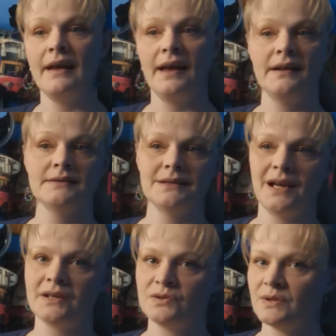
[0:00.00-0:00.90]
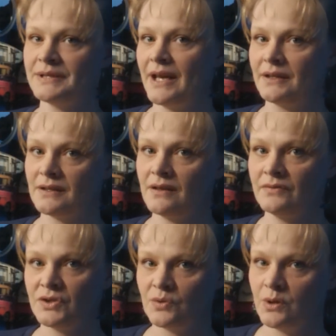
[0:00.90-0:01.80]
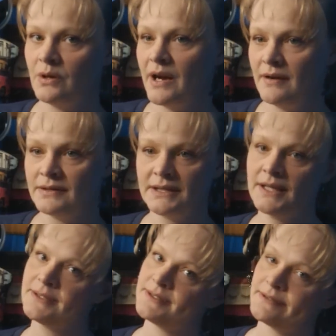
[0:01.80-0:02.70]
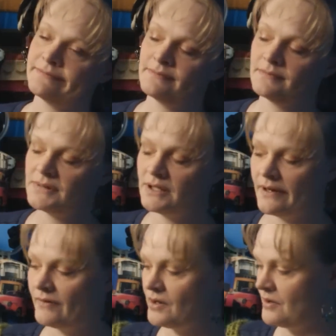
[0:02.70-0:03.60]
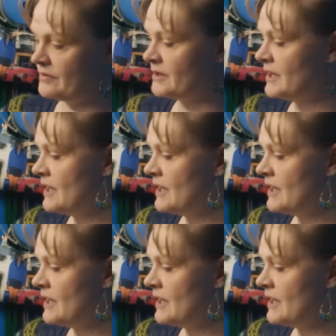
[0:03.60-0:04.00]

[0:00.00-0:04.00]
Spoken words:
and an extra set of shorter hair sticks. You never know.